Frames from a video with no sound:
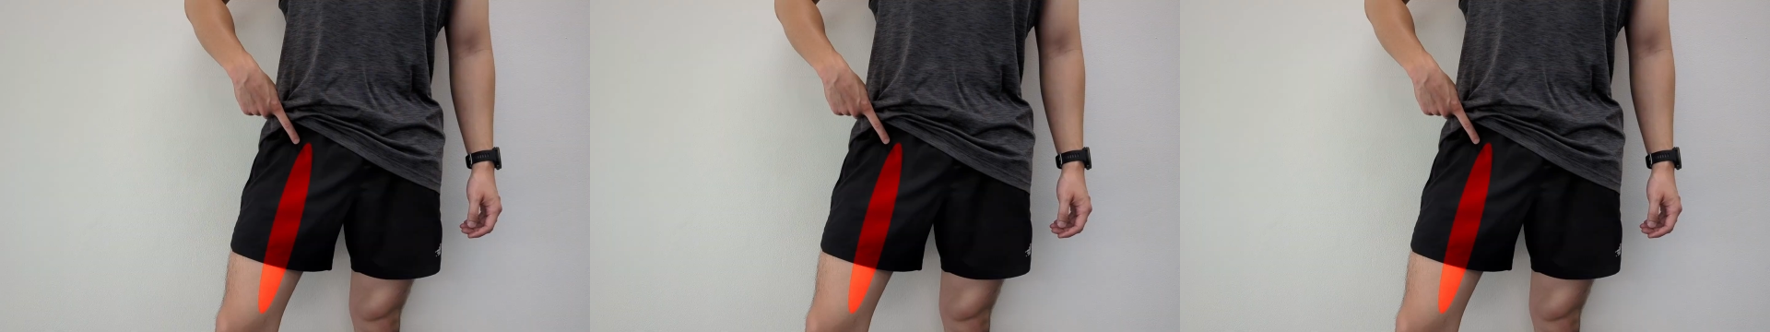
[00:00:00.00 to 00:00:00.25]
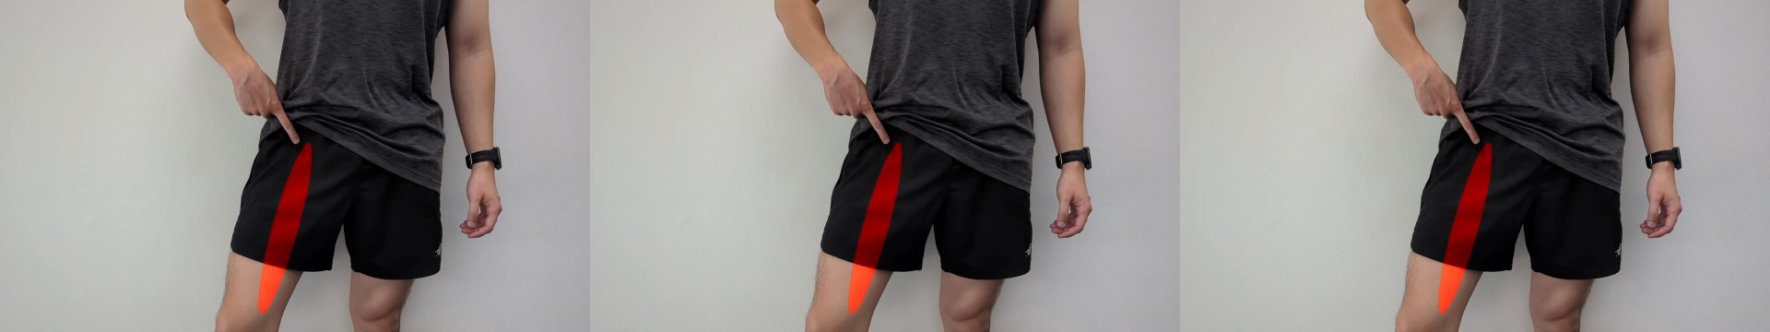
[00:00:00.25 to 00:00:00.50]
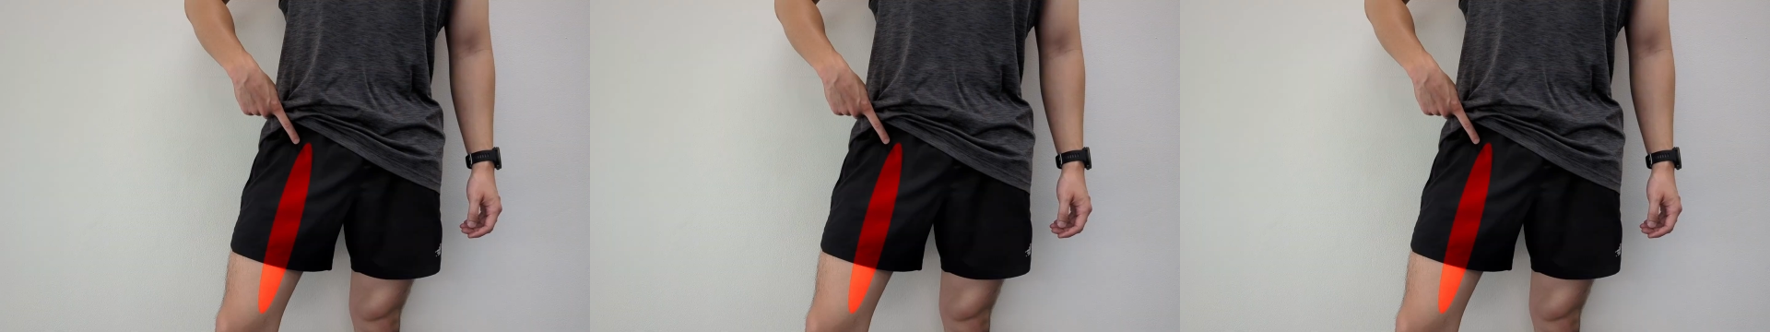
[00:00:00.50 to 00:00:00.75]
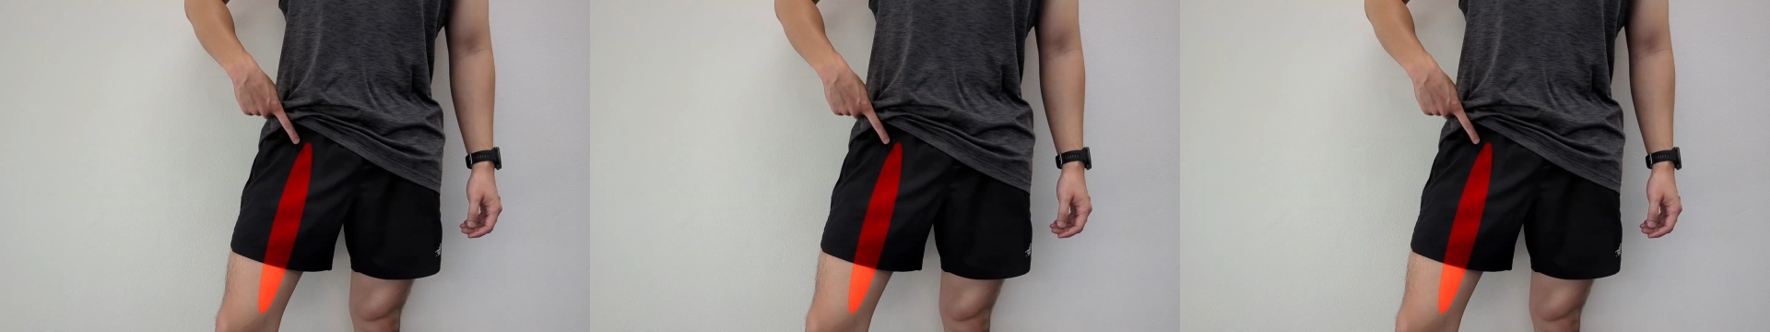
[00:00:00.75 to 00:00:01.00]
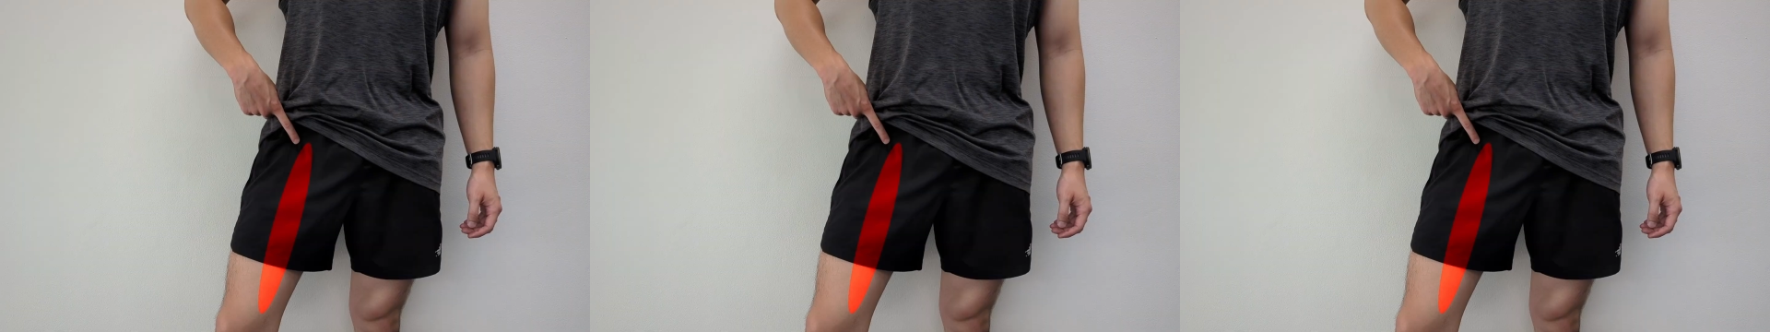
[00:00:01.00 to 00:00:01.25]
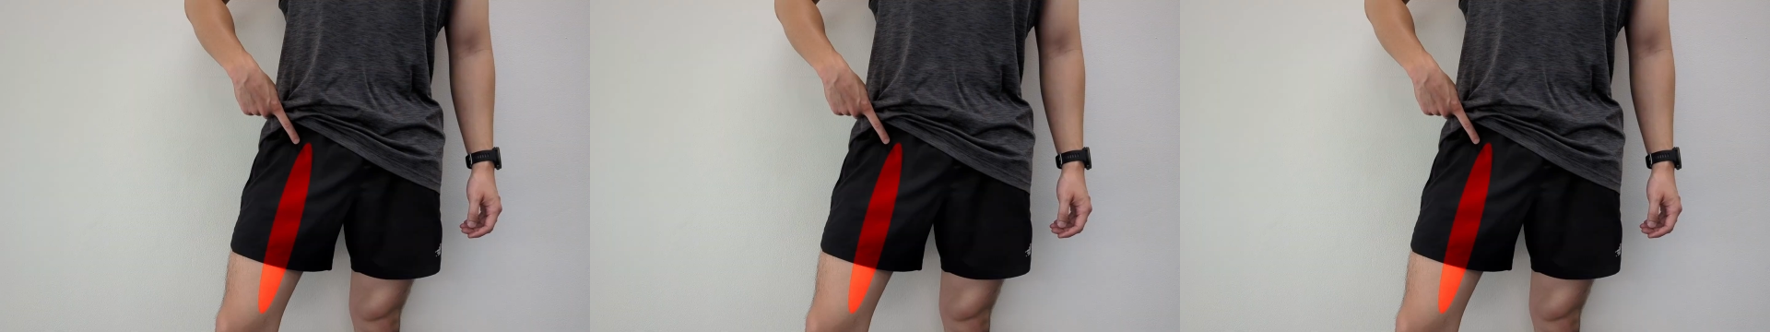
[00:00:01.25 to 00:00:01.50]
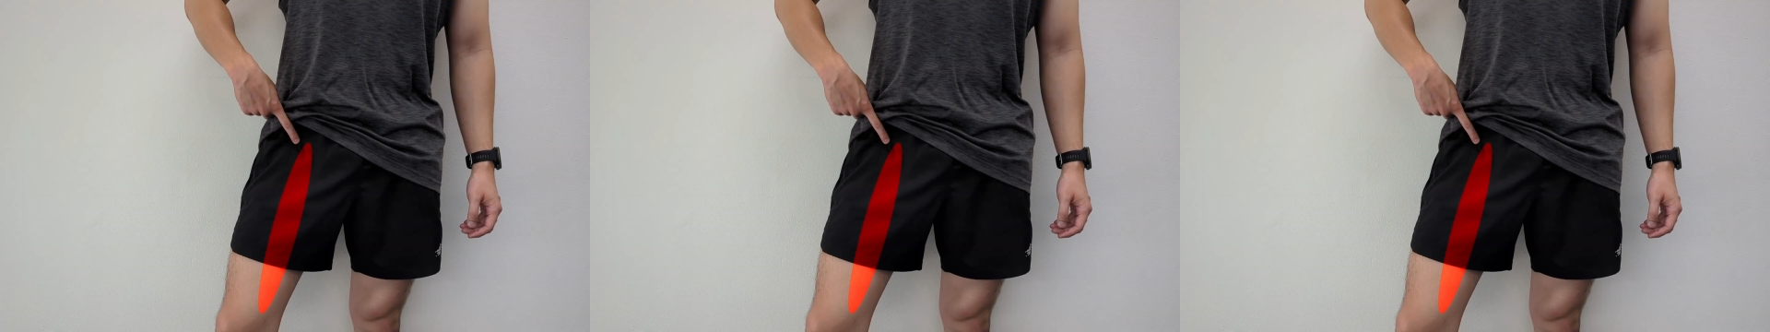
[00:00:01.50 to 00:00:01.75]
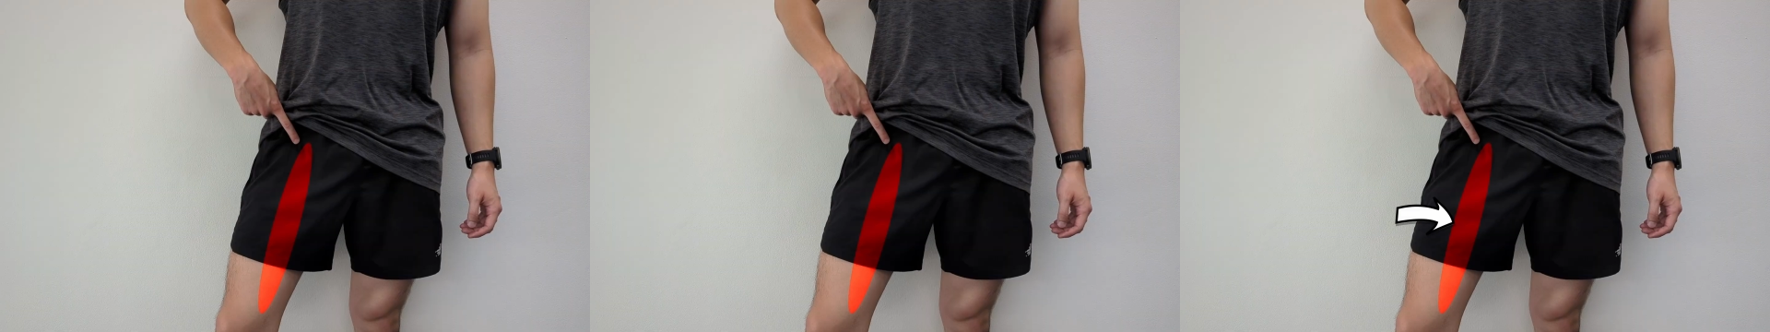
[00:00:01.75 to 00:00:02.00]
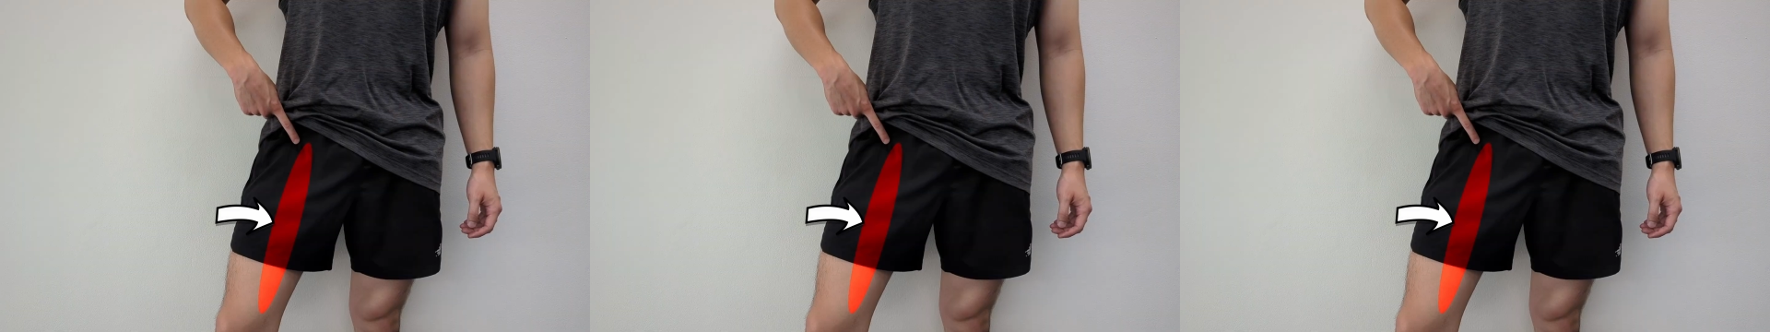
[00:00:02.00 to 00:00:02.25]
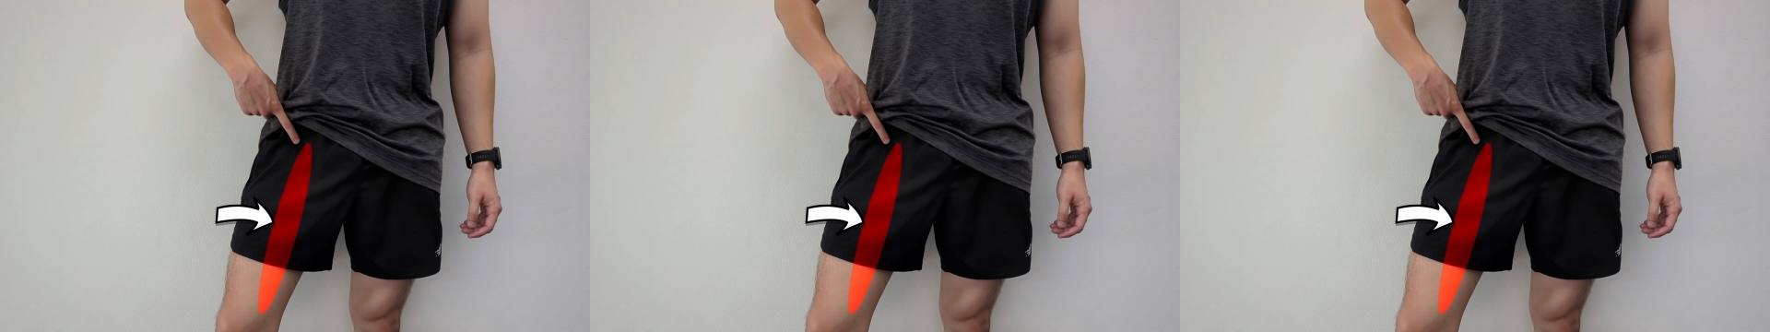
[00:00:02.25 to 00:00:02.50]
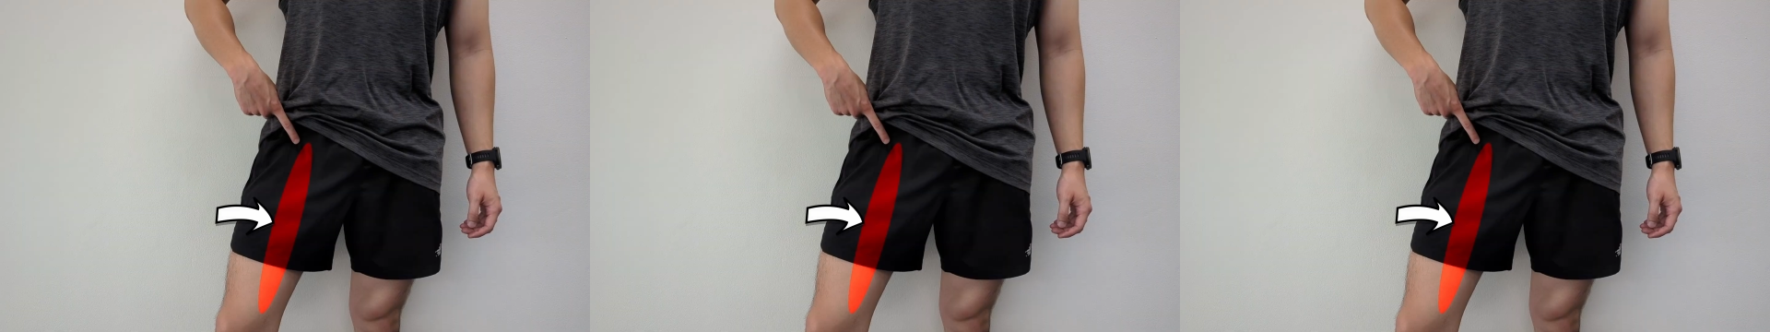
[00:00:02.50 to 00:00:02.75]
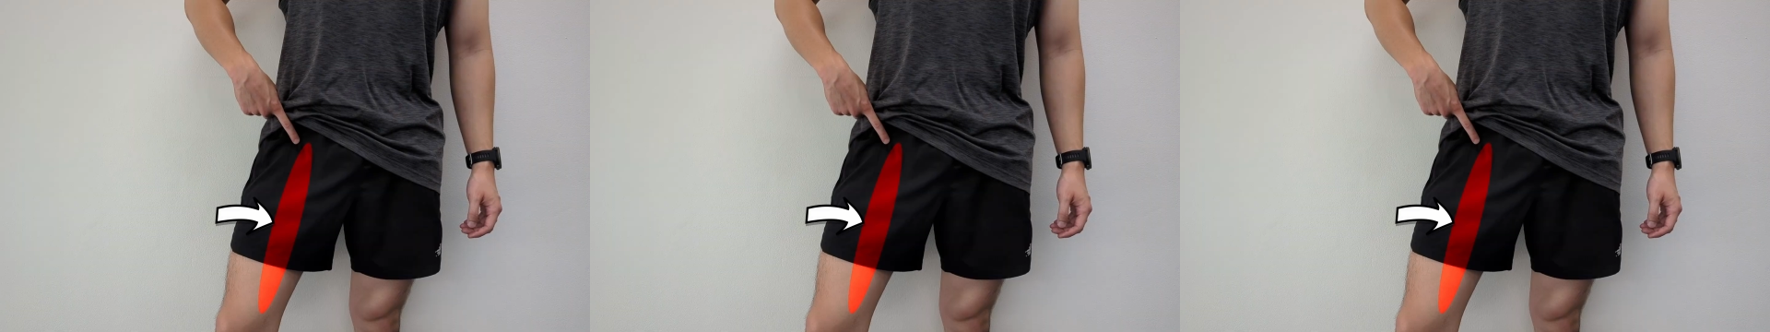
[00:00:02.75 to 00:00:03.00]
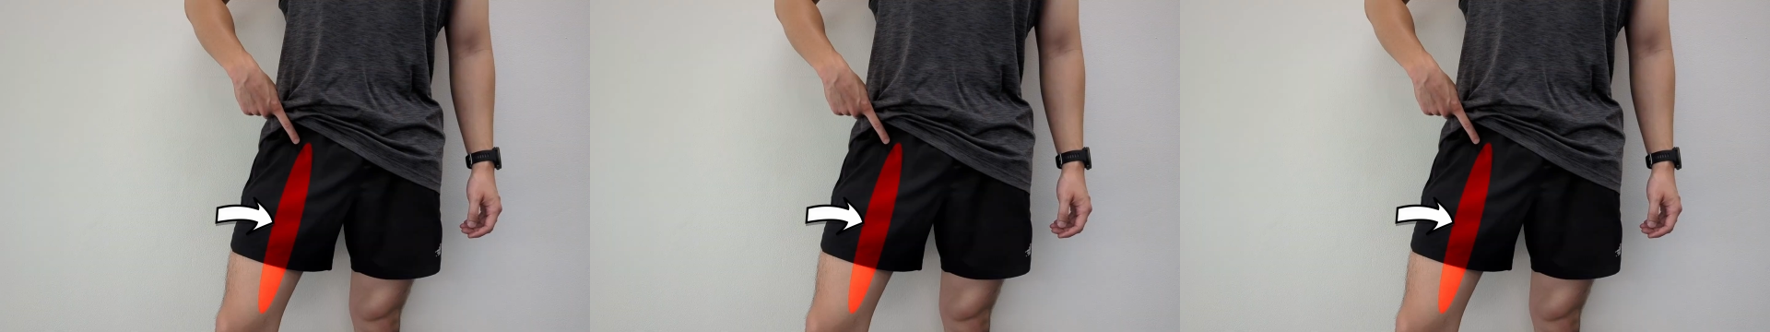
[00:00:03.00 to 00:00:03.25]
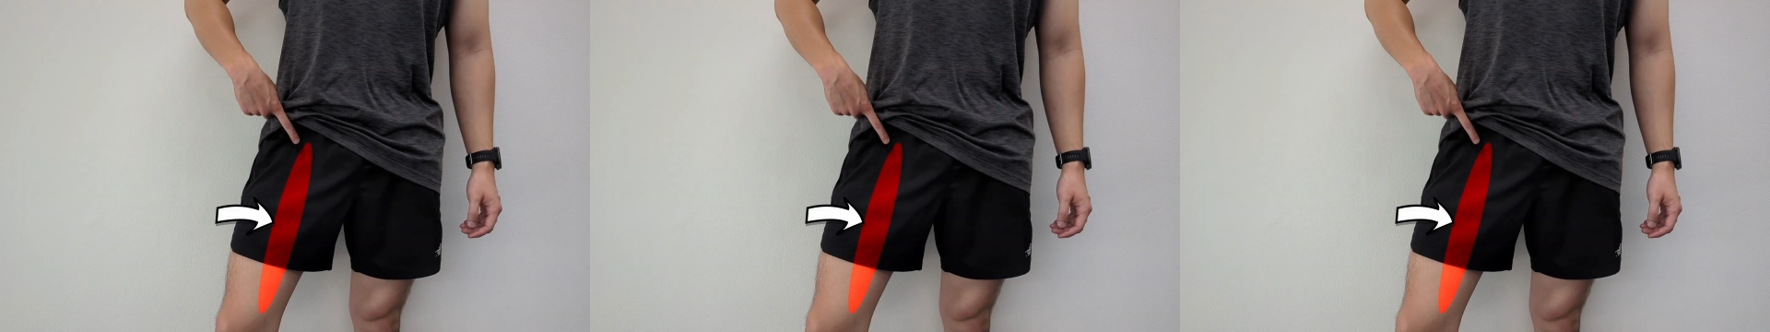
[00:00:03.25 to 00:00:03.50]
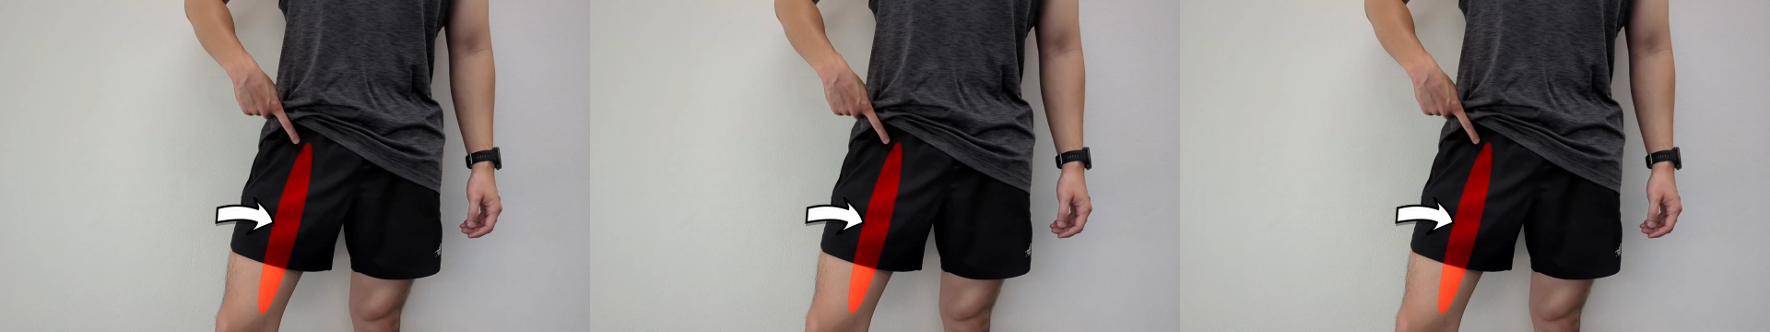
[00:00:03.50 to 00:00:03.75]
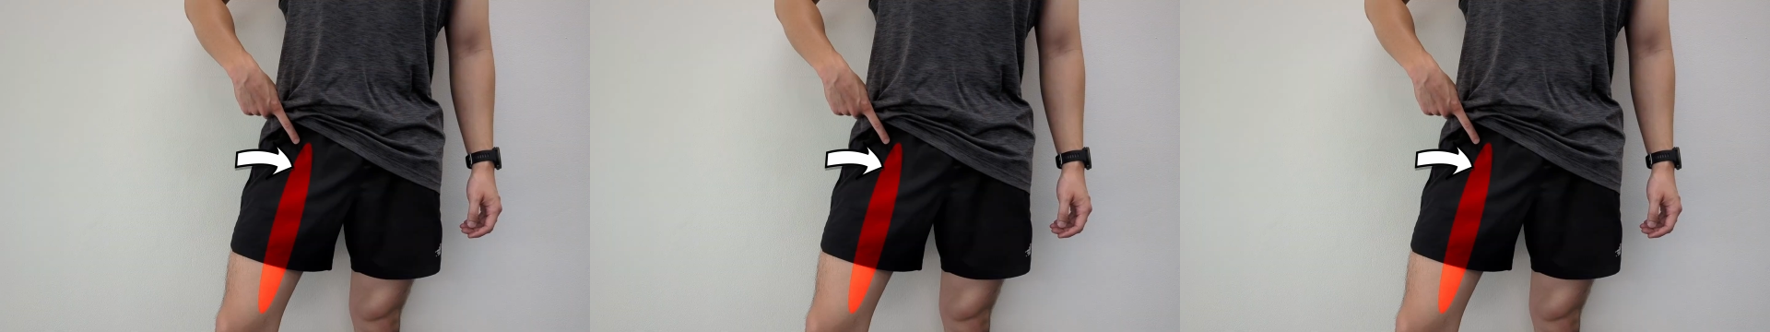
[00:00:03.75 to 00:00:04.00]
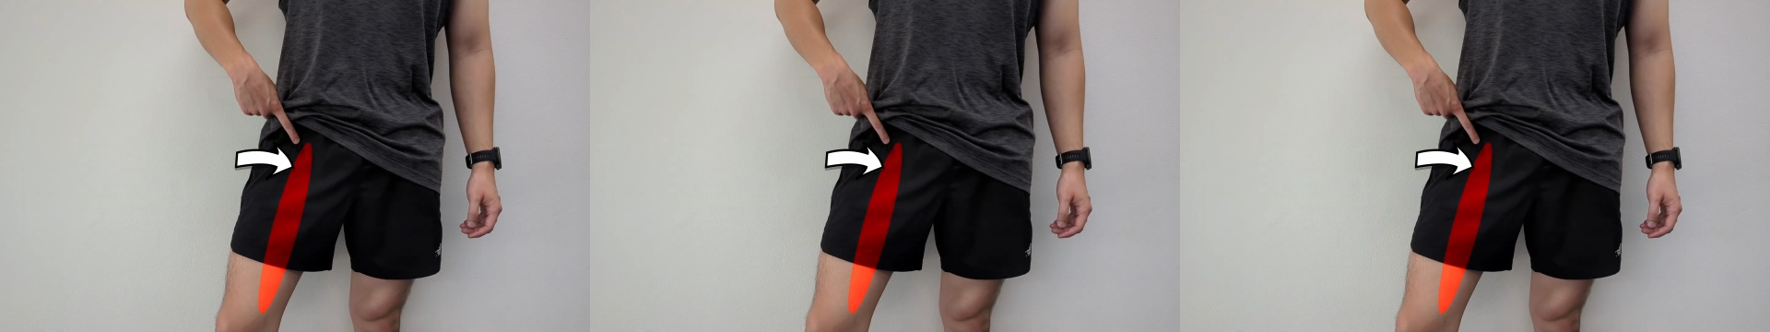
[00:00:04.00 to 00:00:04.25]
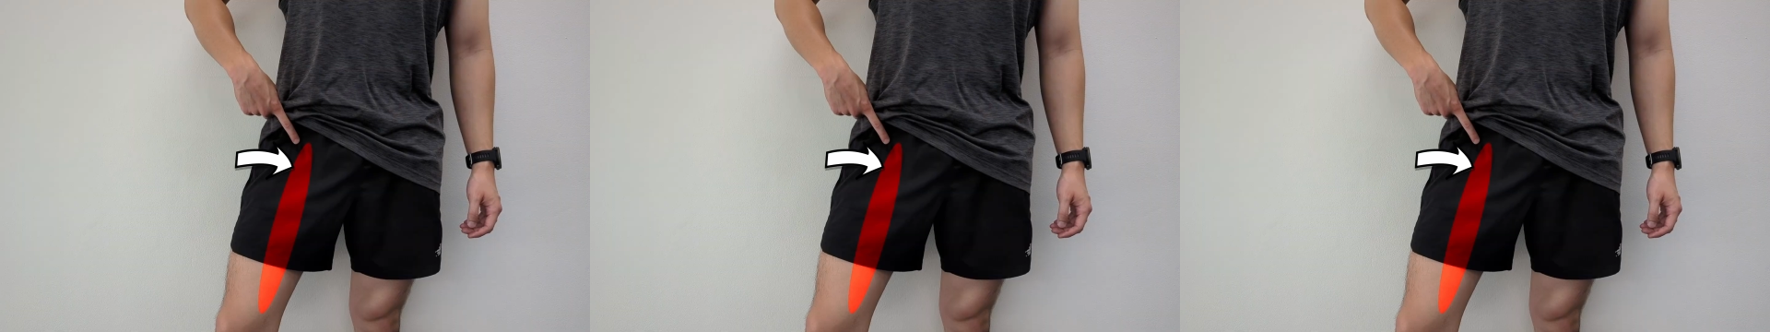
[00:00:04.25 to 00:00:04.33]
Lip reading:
No face is visible, so there are no lips to read.